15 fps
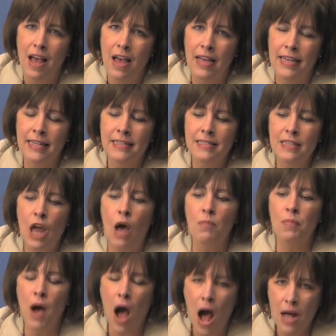It is
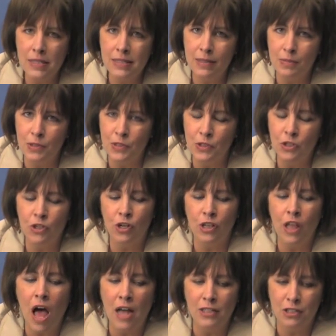not possible
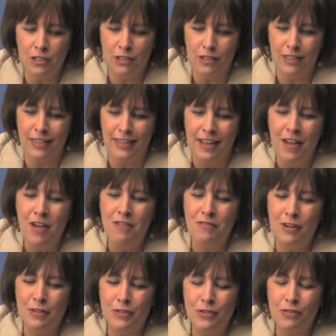neurologically
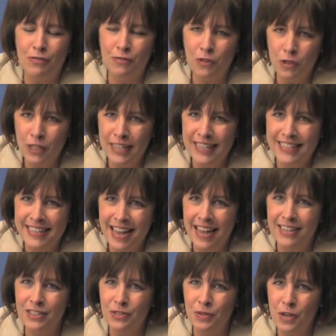for us to fully
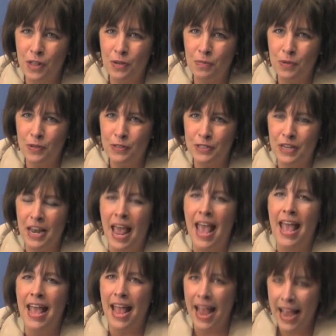attend to another person
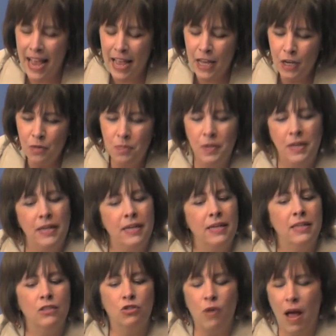and
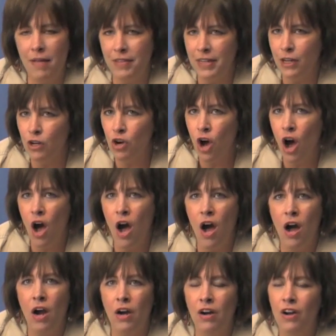be driving a
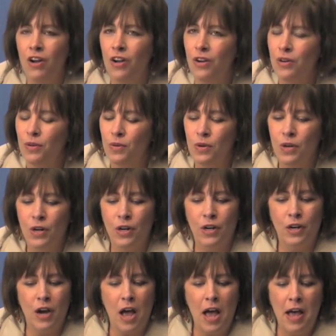car
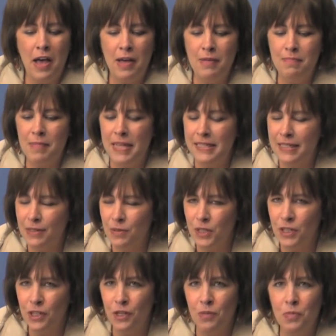or messing
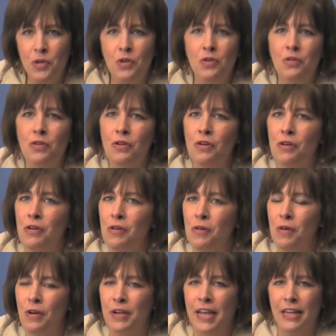with the computer
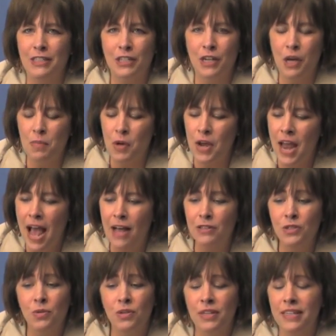or catching up on
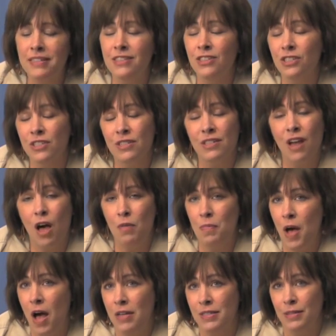housework. It's just not
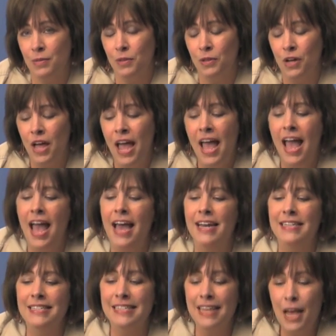possible.
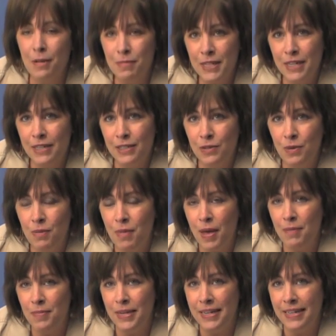And as tempted as we
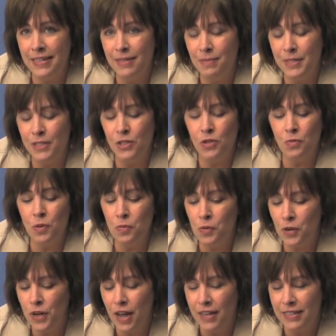may be to be super
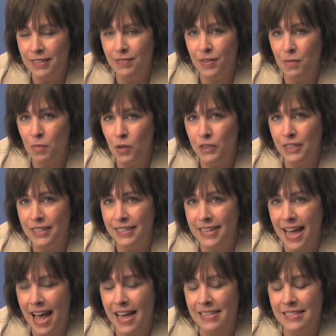productive and
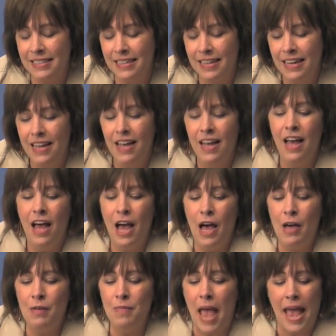multitask,
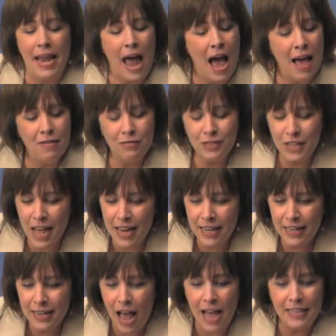and I've done
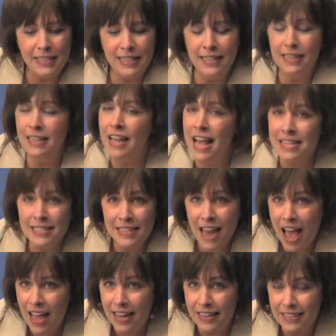it. I did it last
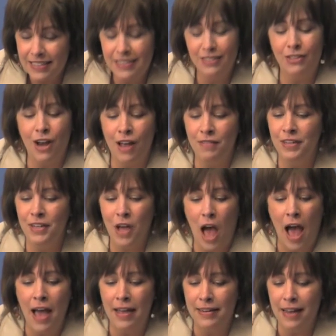night.
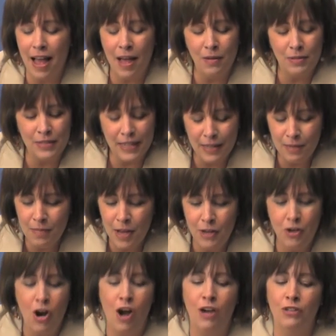I was in my
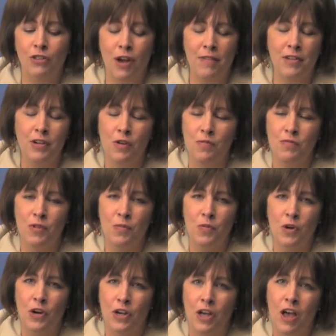car driving home from
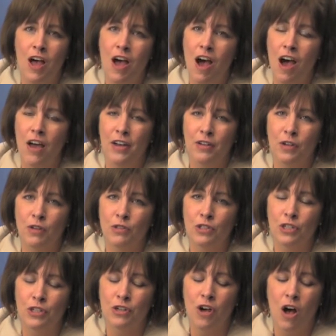work on a
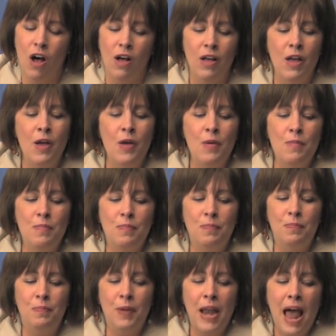coaching call.
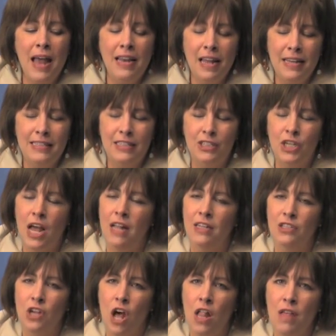But I'd like to
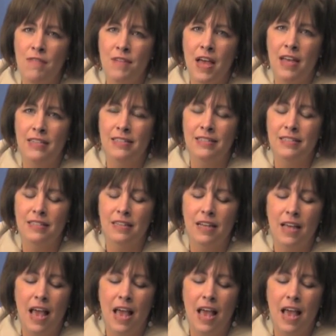challenge all of us